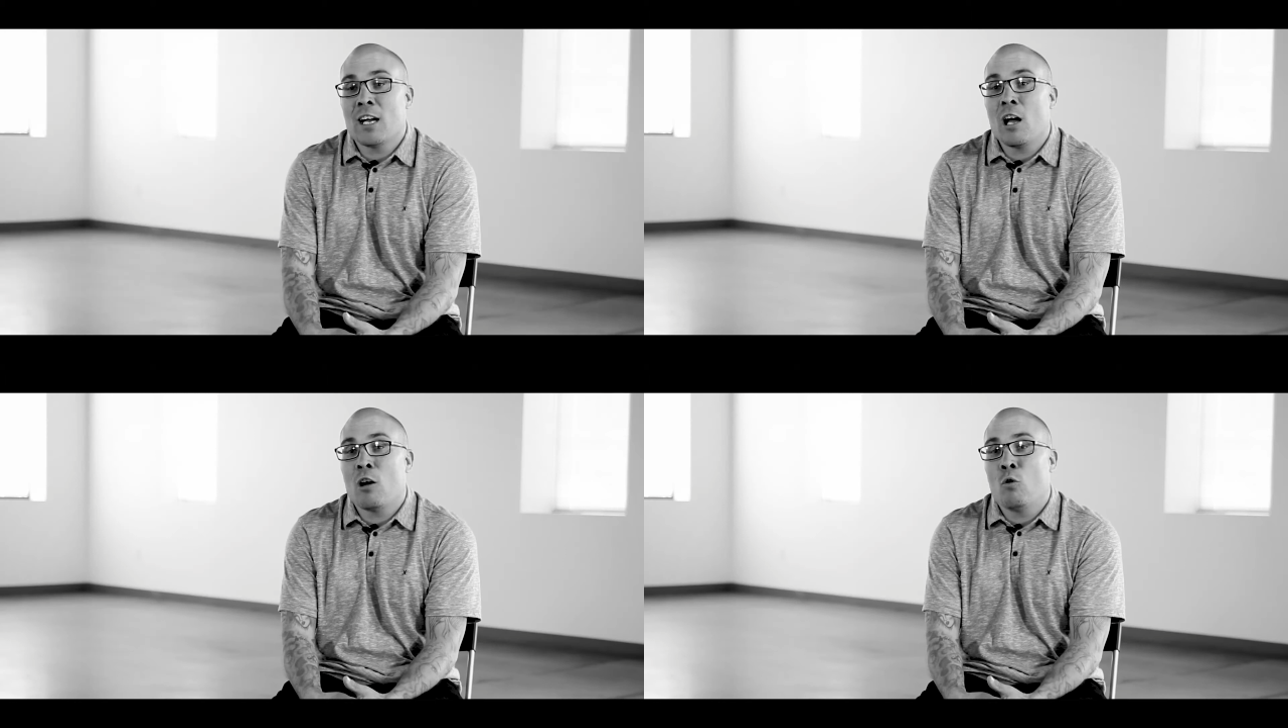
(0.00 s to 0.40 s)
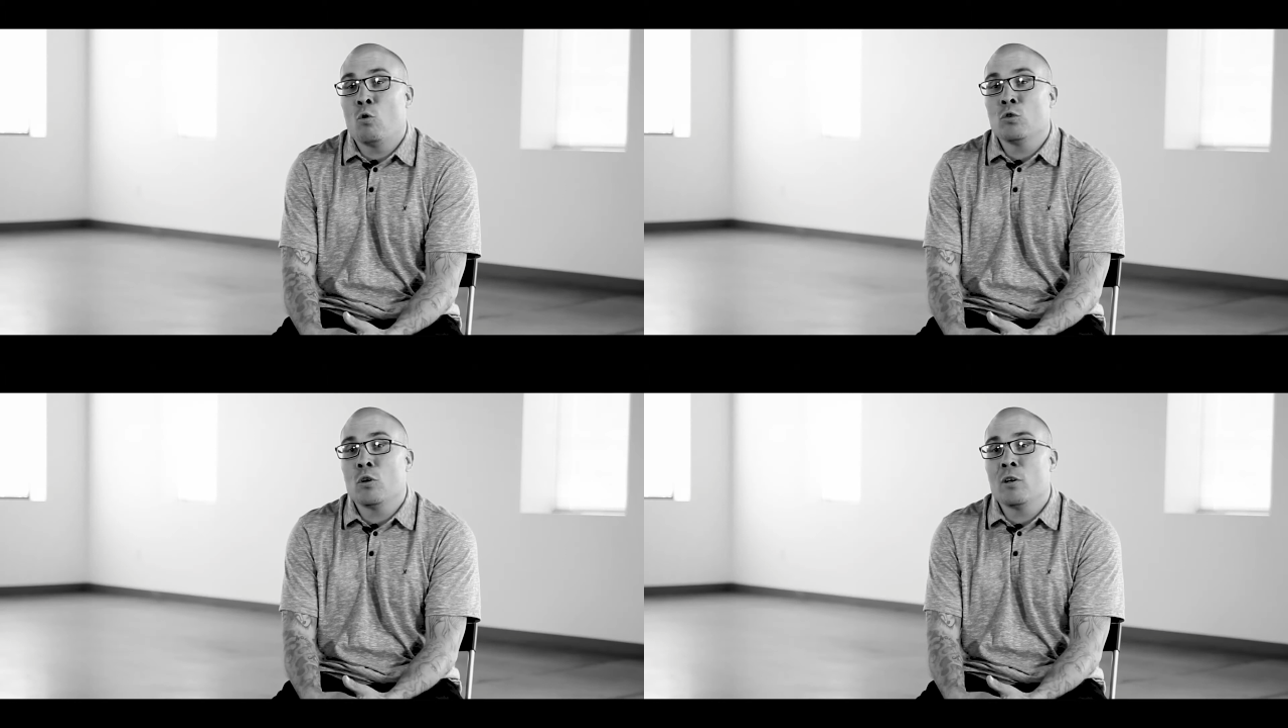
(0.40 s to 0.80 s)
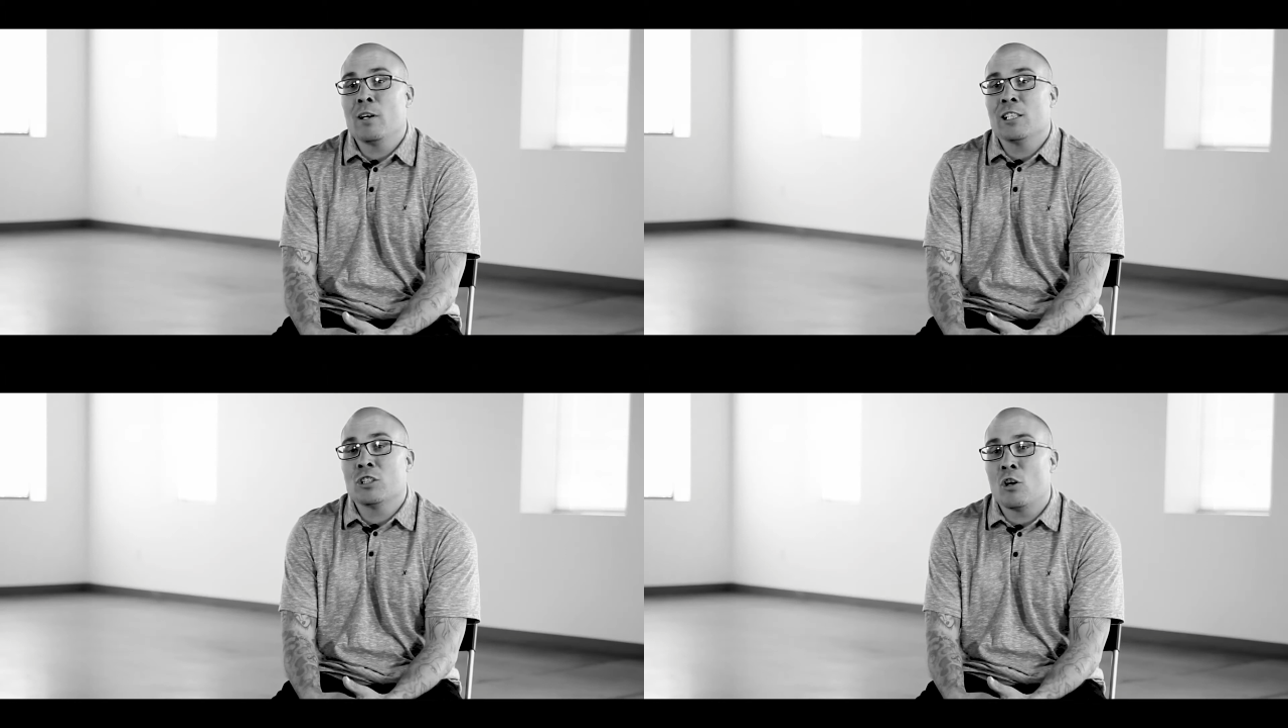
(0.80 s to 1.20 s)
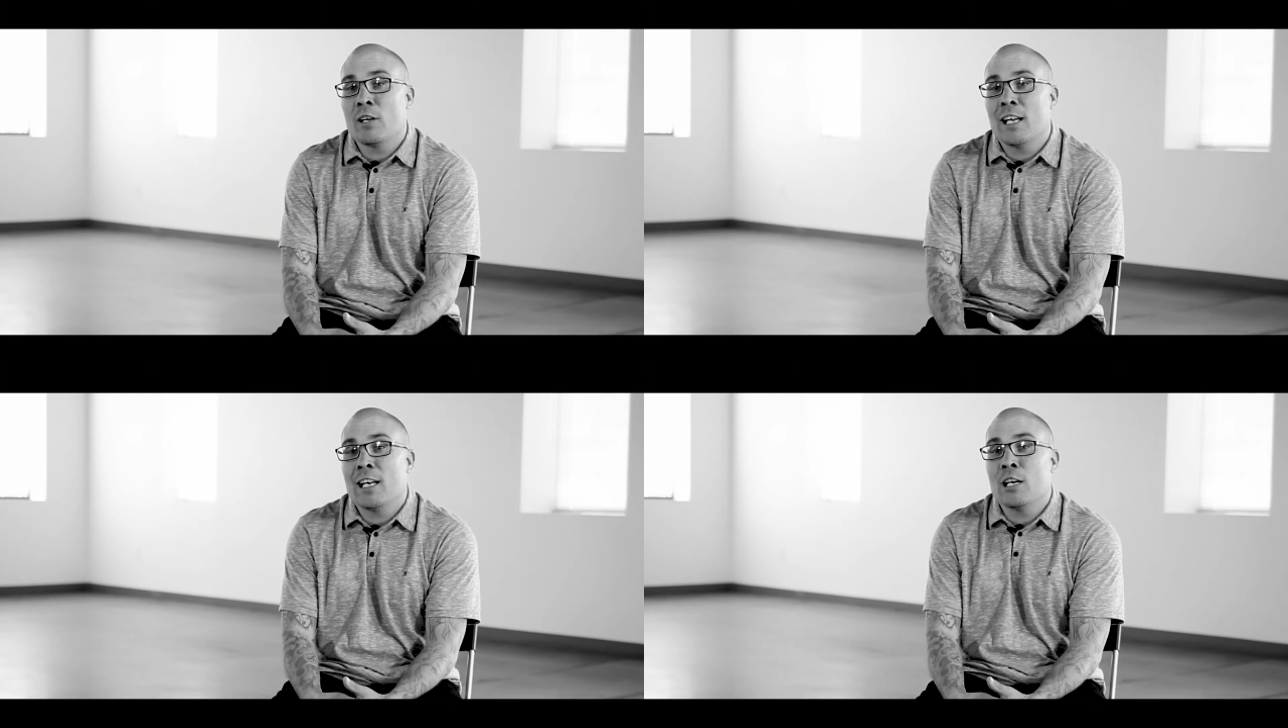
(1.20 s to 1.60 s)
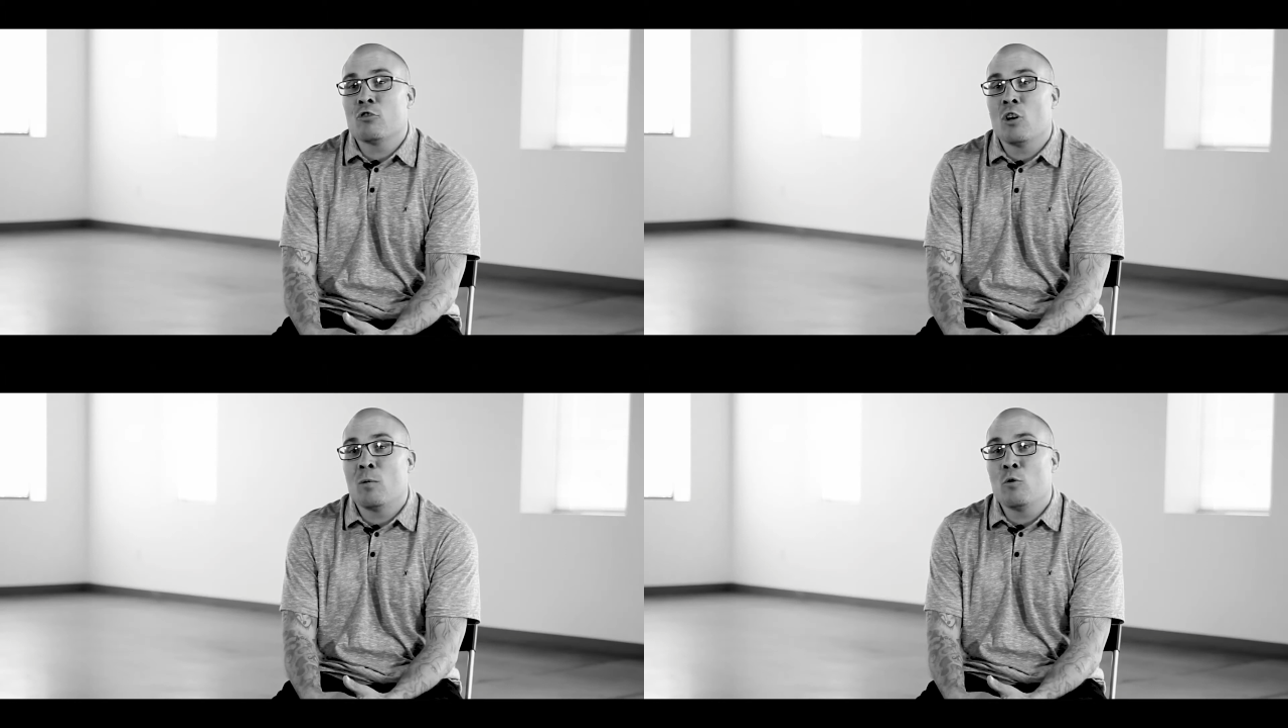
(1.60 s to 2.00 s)
I got older and started getting in
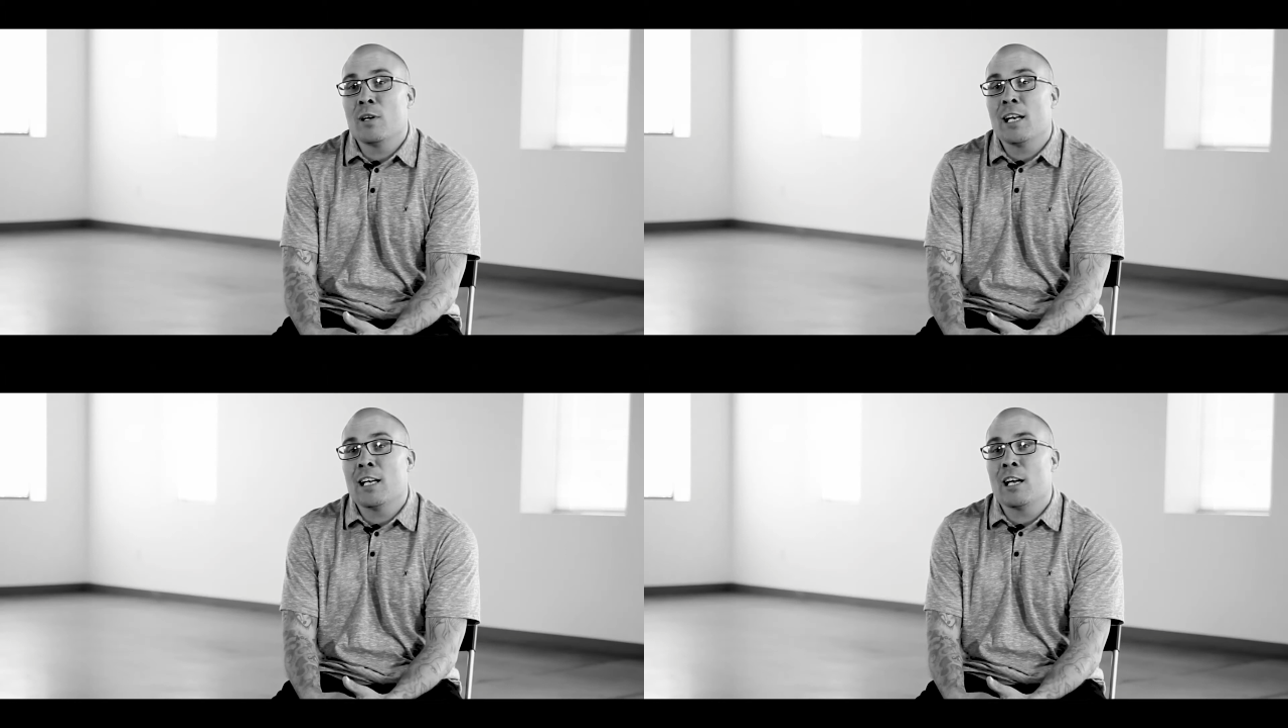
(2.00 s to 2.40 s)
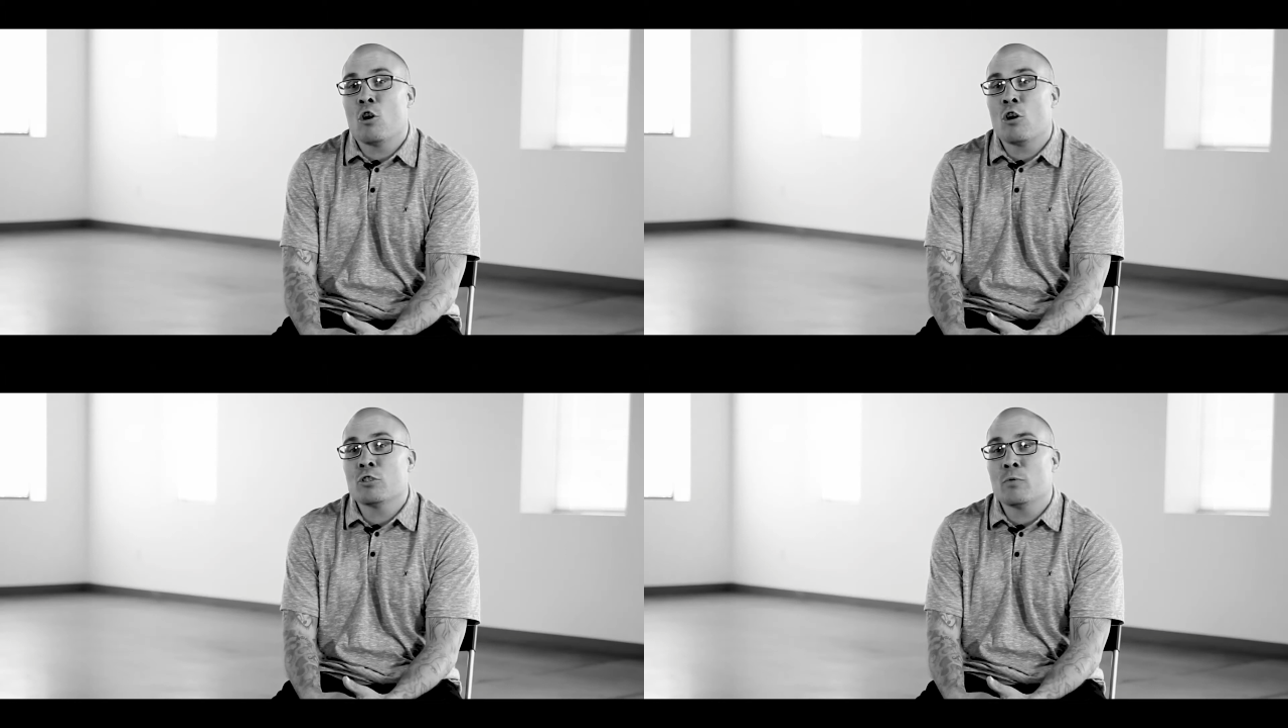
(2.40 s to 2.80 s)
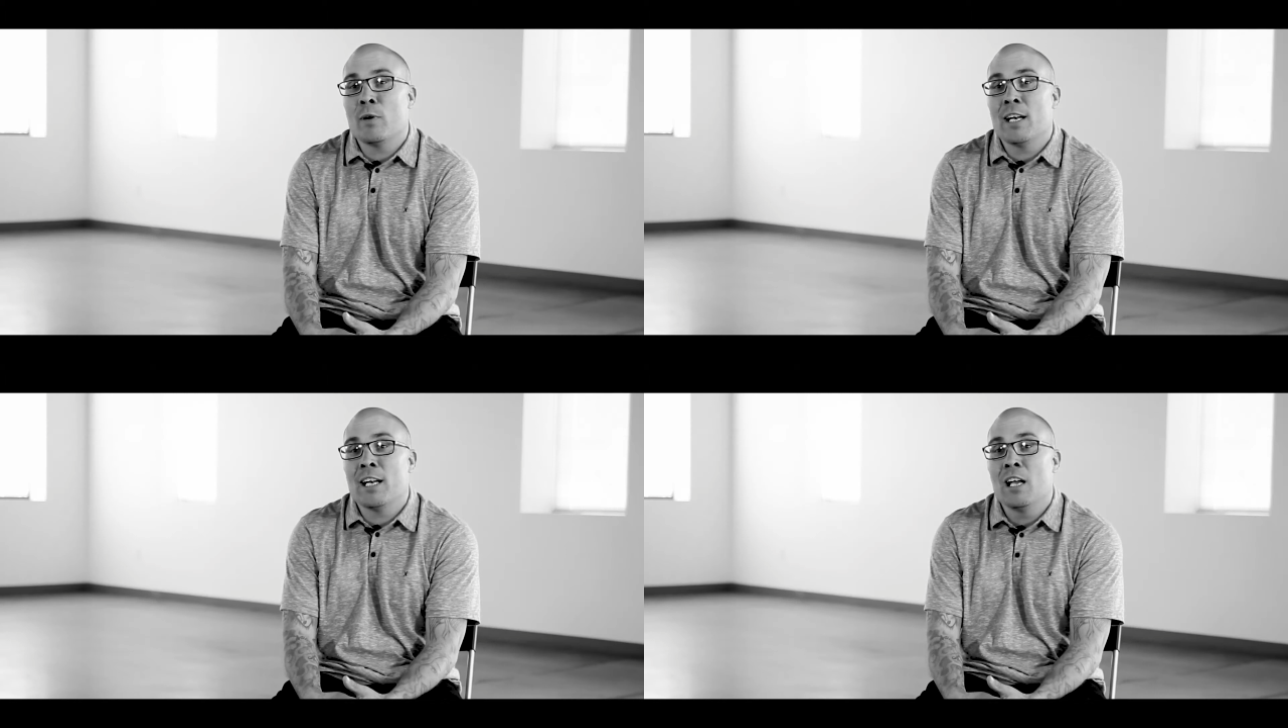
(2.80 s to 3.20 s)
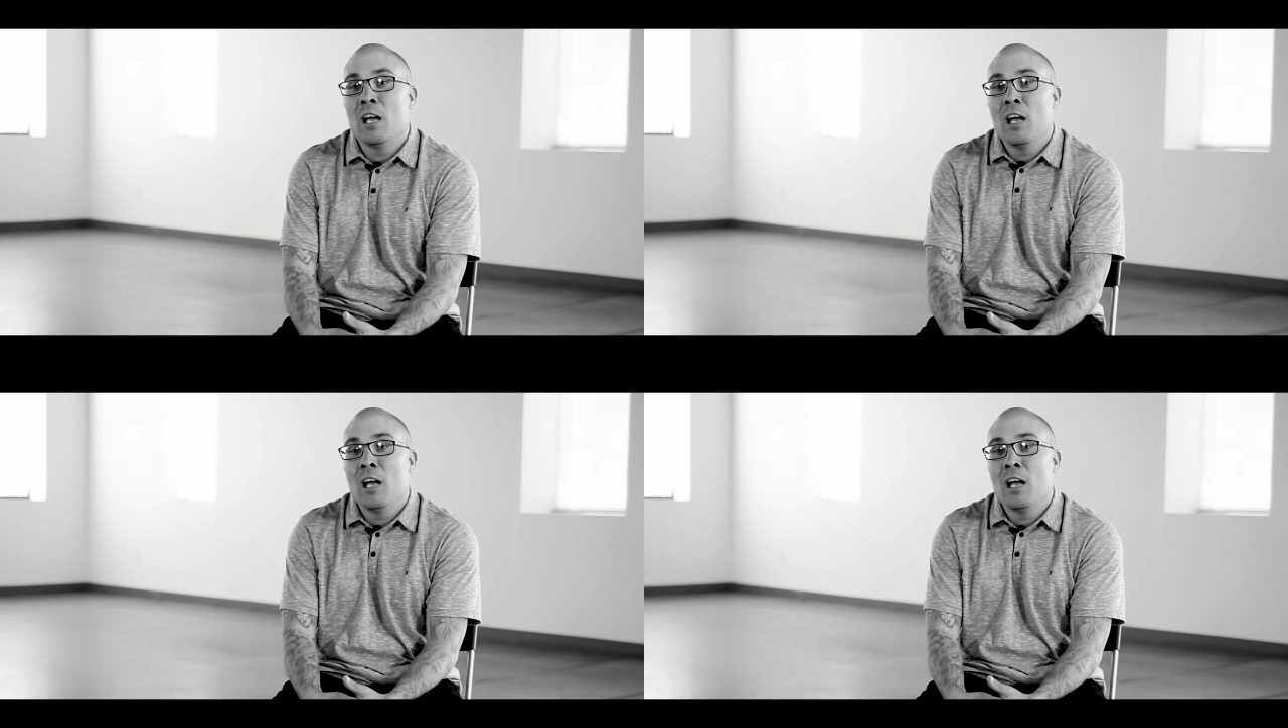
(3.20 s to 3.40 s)
trouble and getting incarcerated,